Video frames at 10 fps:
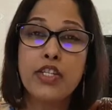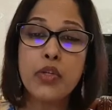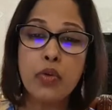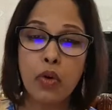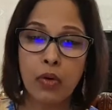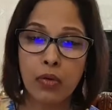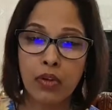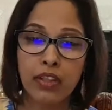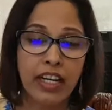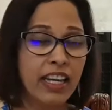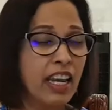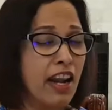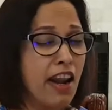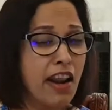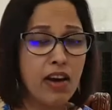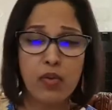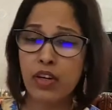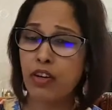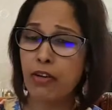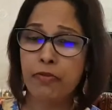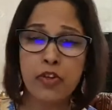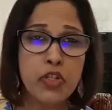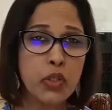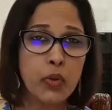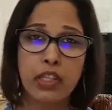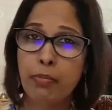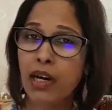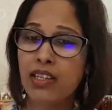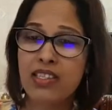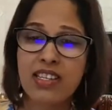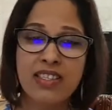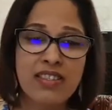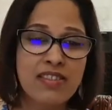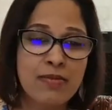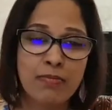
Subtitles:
you know that I can never refer to you in the past tense.